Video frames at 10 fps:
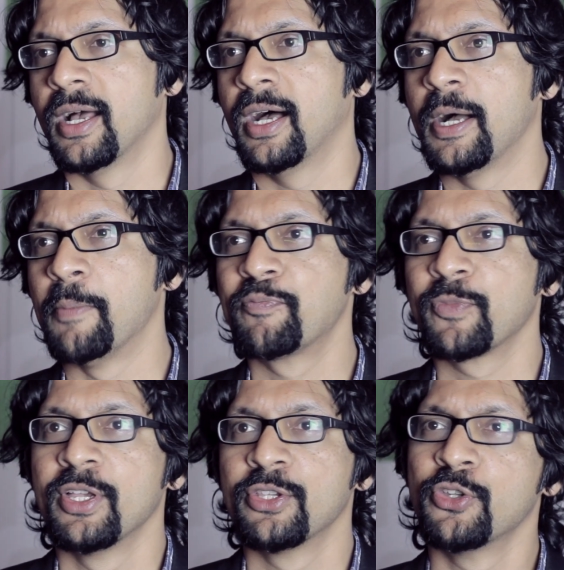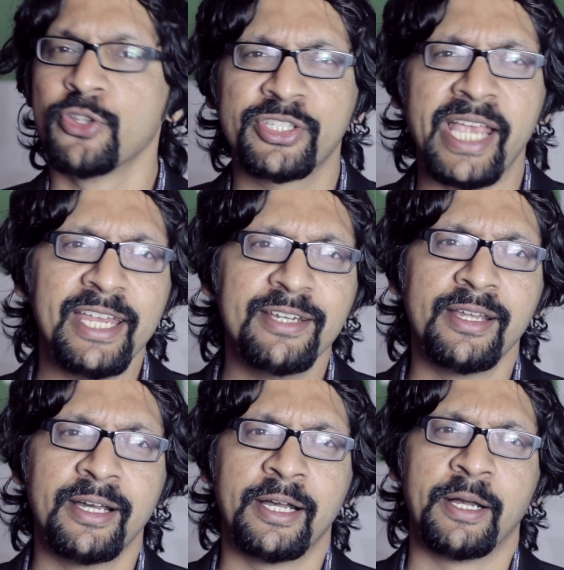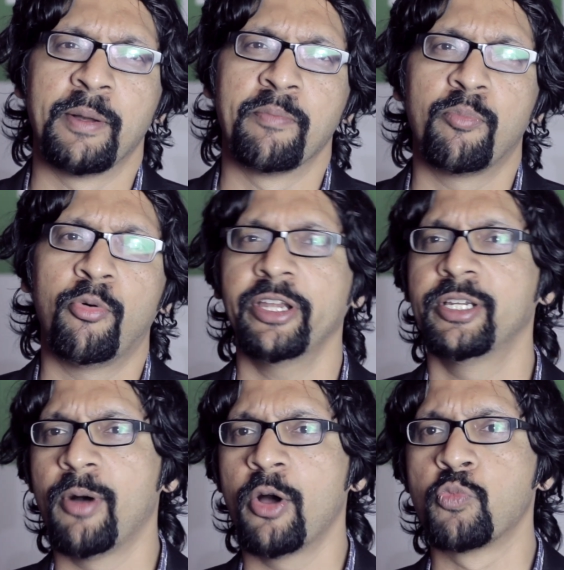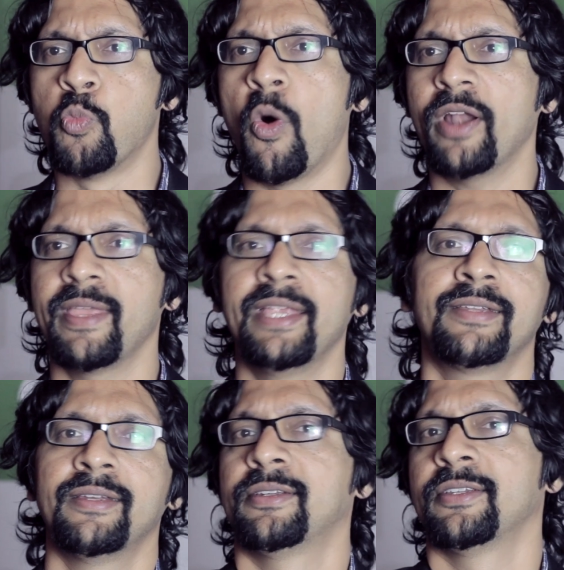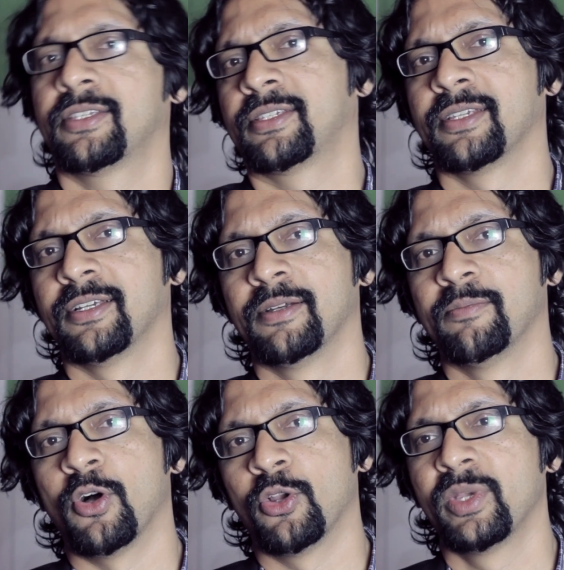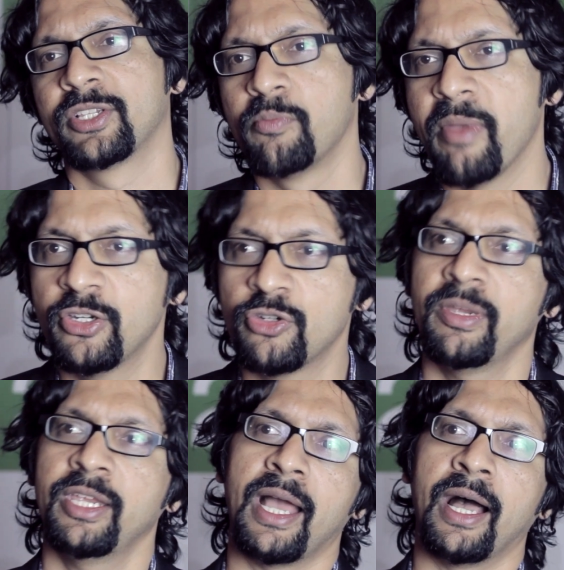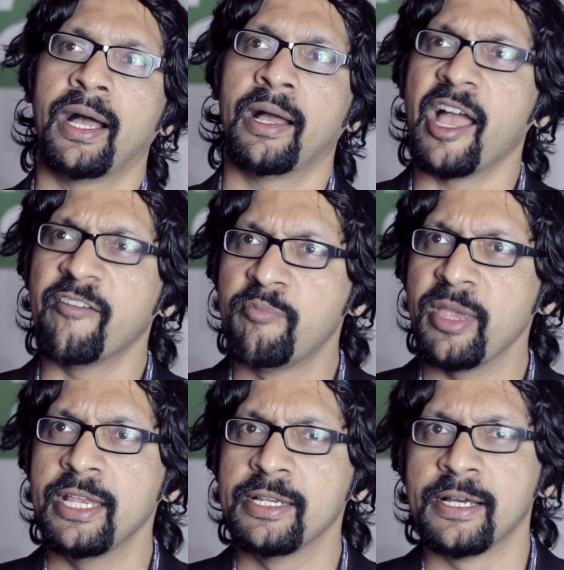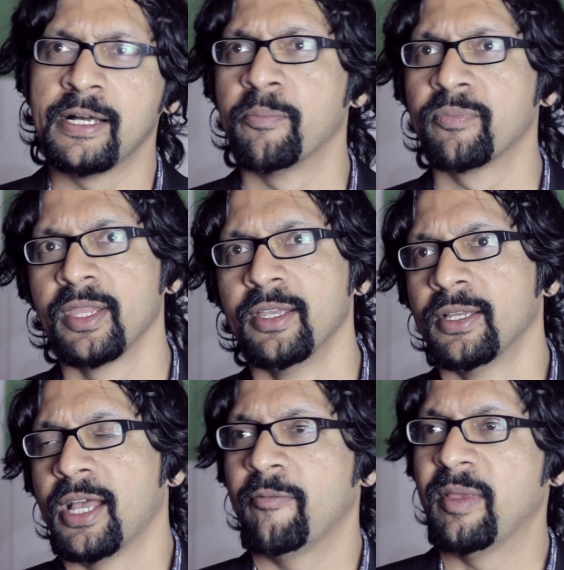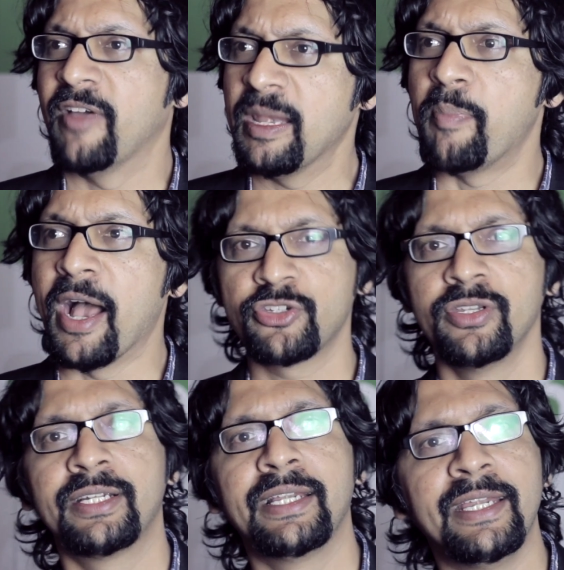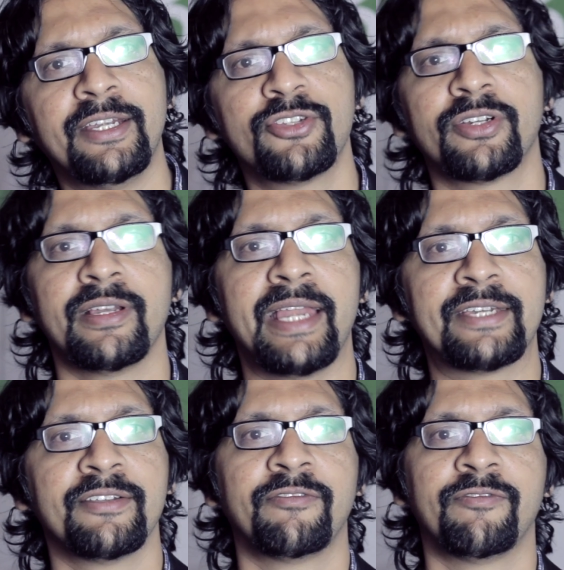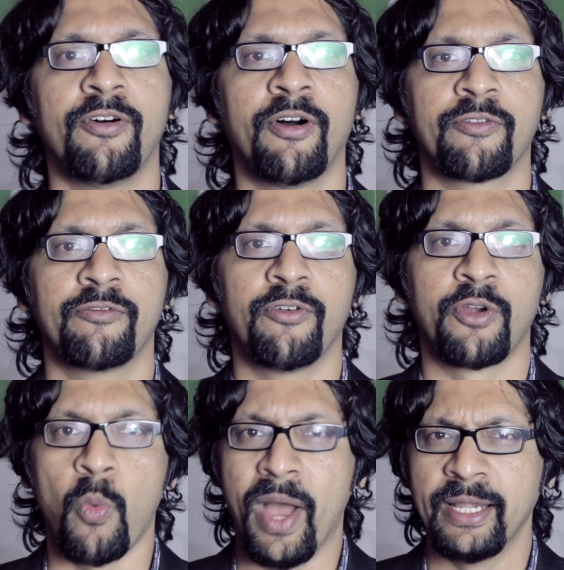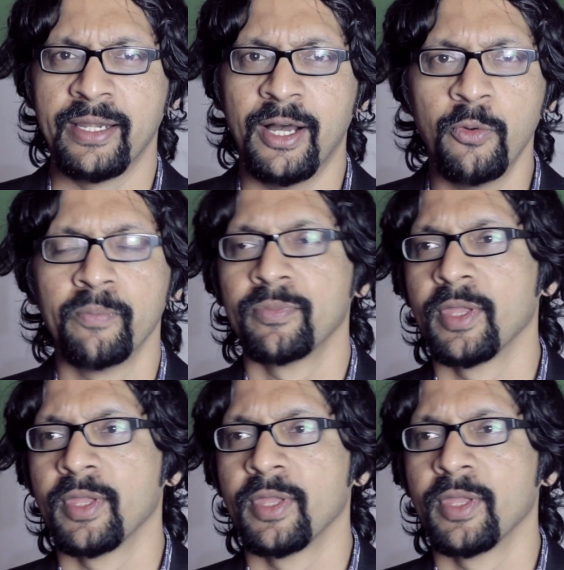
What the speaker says: So the second point about what the internet has always meant to me, I've been very passionately digital native for a while now,